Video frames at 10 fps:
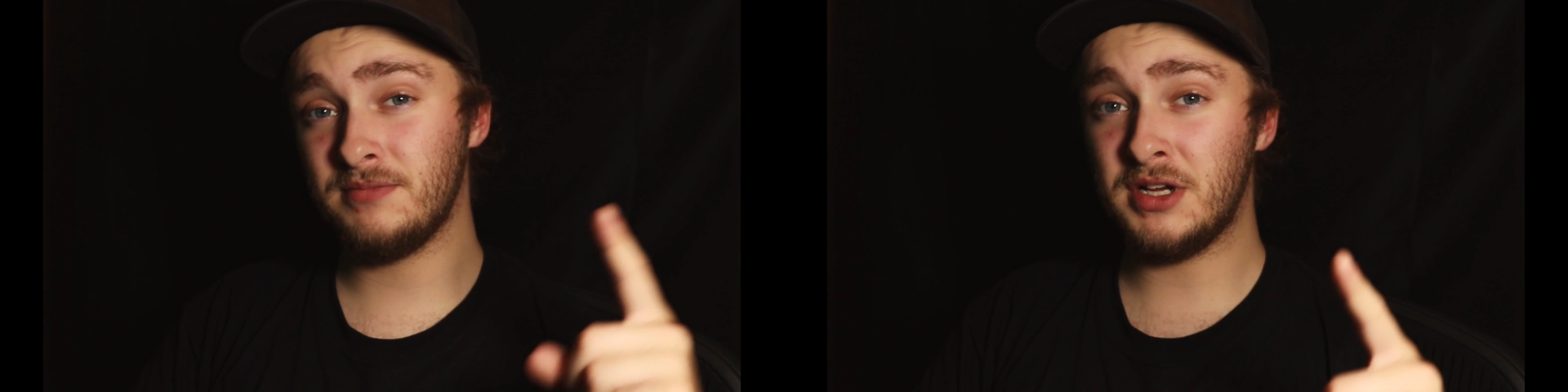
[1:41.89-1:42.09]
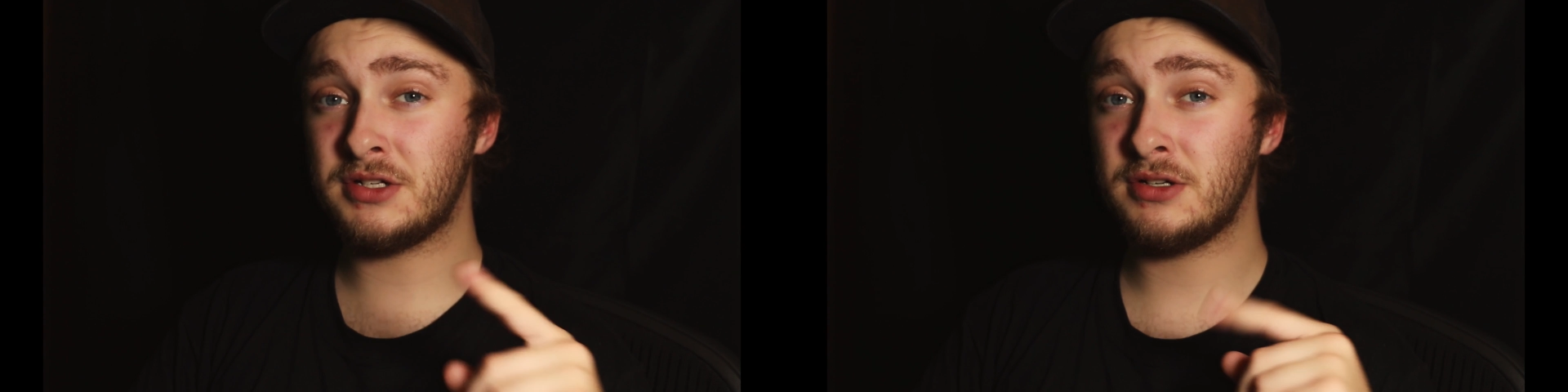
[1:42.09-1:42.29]

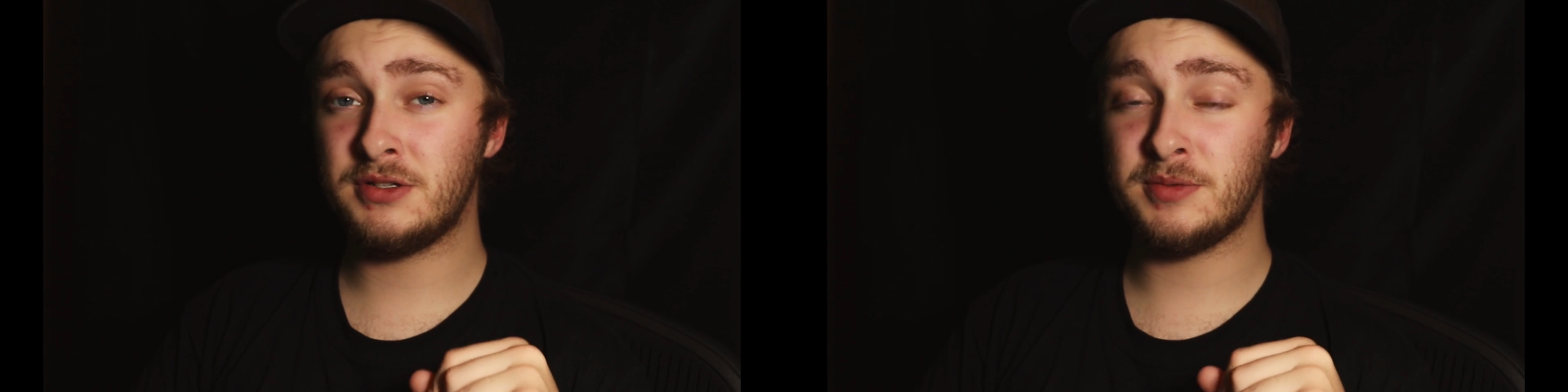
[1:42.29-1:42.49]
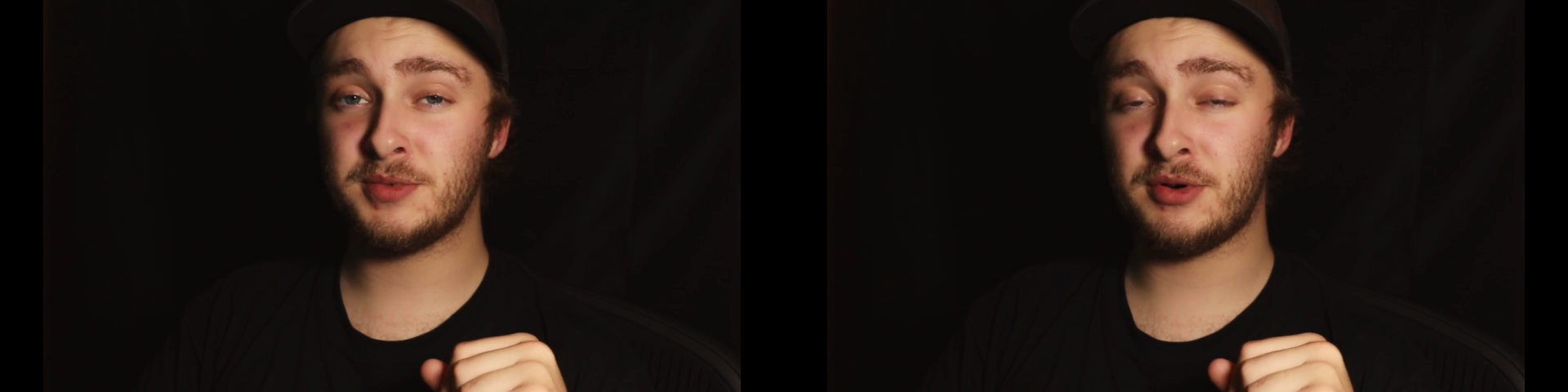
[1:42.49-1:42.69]
make sure you
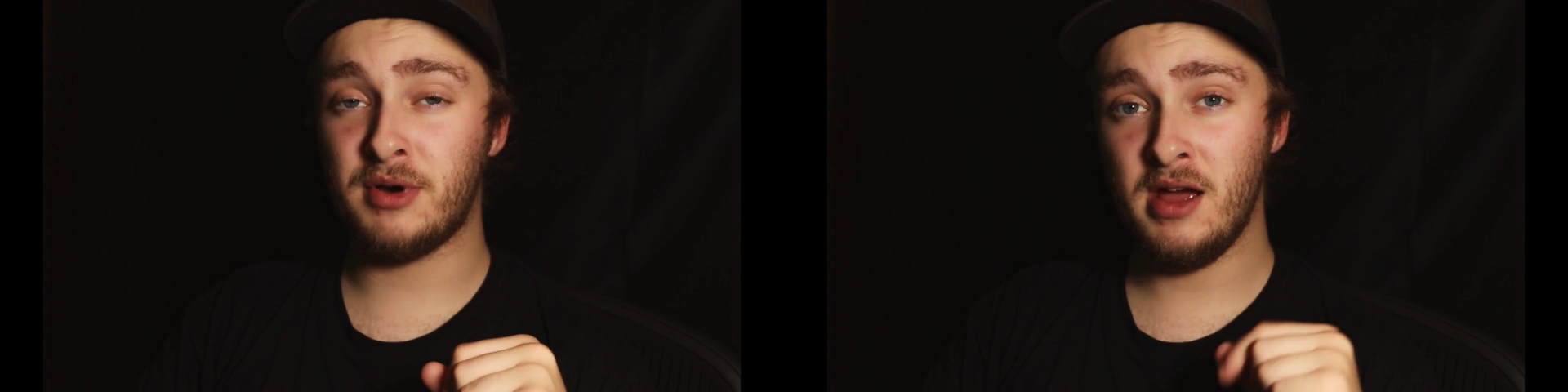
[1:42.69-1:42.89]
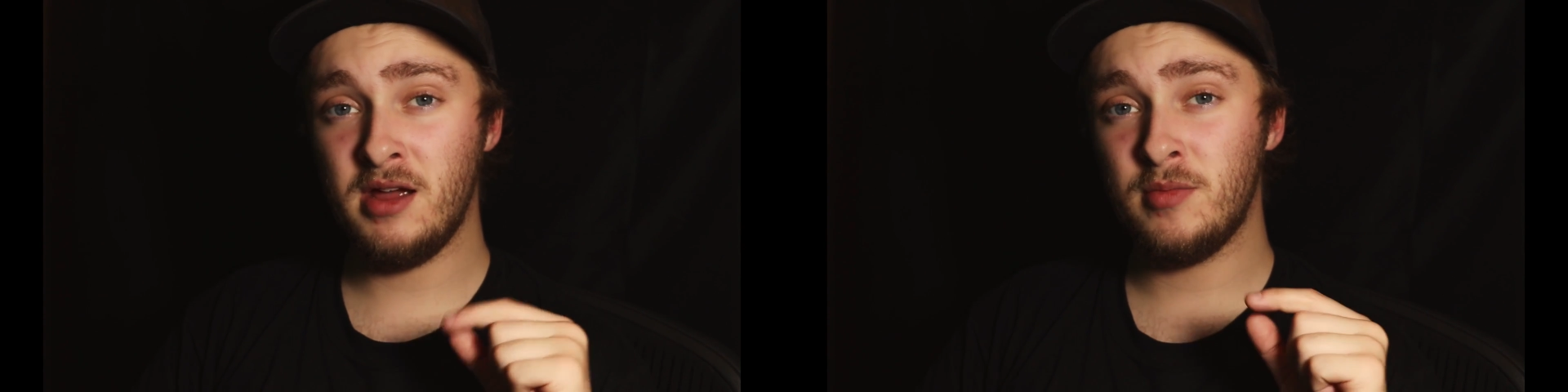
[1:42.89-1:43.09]

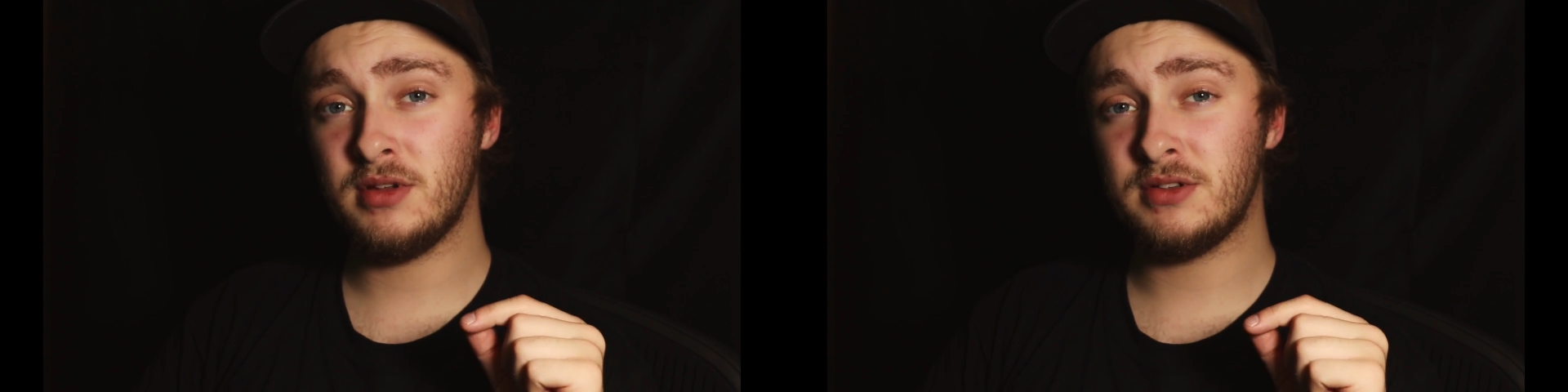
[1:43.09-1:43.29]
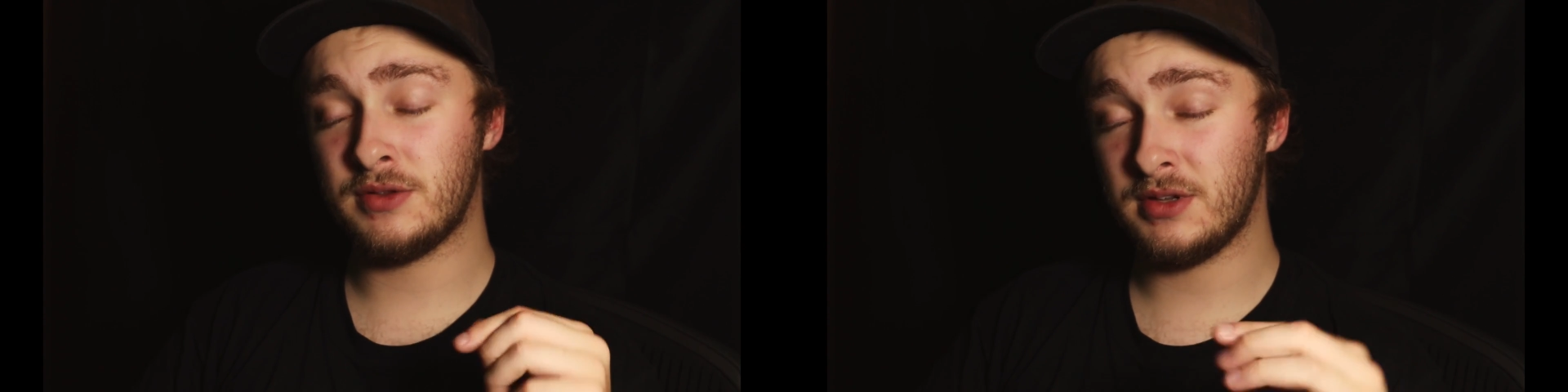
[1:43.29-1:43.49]
subscribe
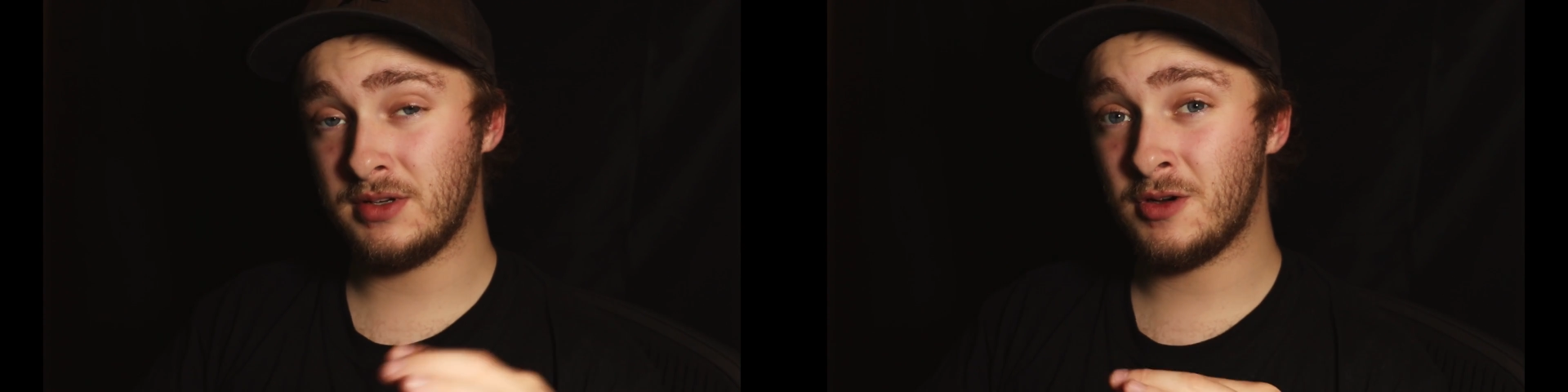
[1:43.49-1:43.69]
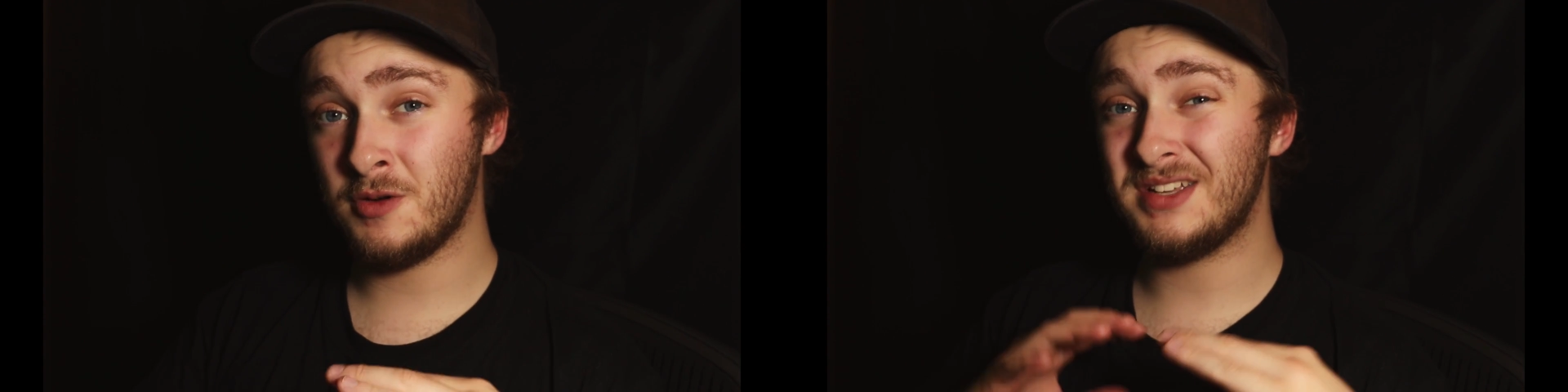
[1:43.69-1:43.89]
so that
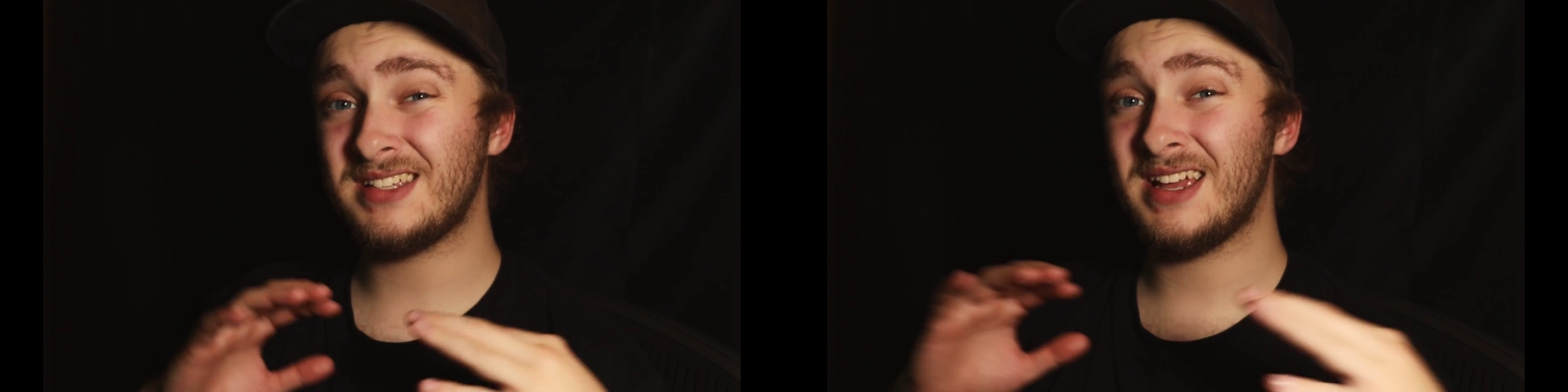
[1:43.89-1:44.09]
you don't miss